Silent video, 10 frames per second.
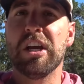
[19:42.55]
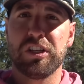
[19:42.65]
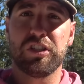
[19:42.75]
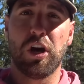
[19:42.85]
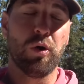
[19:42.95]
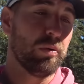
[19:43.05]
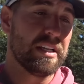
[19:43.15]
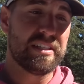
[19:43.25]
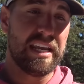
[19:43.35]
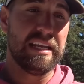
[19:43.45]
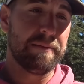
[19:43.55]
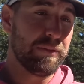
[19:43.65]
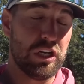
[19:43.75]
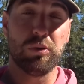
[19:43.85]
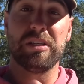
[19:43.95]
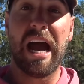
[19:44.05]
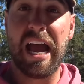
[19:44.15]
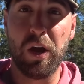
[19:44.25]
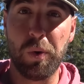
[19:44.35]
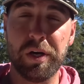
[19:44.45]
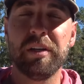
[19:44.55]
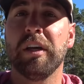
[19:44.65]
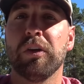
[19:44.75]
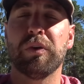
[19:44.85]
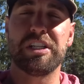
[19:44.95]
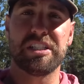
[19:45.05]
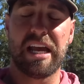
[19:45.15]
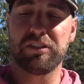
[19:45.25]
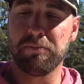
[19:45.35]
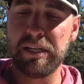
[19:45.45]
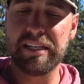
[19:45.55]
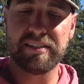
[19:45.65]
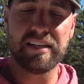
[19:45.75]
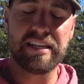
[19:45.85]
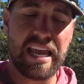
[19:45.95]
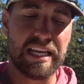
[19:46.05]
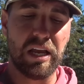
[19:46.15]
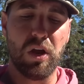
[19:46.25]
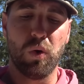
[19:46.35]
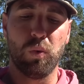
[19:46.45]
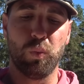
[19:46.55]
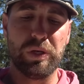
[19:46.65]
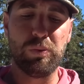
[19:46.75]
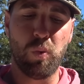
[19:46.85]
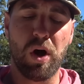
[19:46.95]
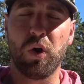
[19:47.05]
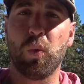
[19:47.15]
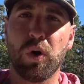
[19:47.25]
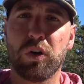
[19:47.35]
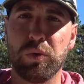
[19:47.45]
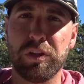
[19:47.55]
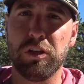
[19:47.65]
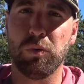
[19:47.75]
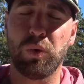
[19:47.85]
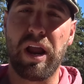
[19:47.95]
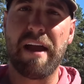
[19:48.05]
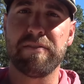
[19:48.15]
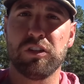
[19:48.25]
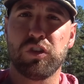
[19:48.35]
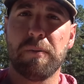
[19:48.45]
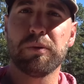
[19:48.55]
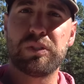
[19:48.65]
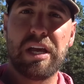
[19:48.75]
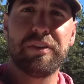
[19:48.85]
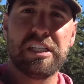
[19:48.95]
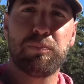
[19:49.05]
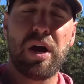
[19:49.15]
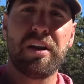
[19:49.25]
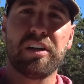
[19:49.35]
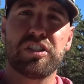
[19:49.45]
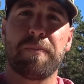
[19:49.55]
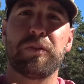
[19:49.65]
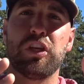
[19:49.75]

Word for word: So let's say, you know, Daiwa reaches out to me and says, hey, we want to work with you. We're having trouble sell these products.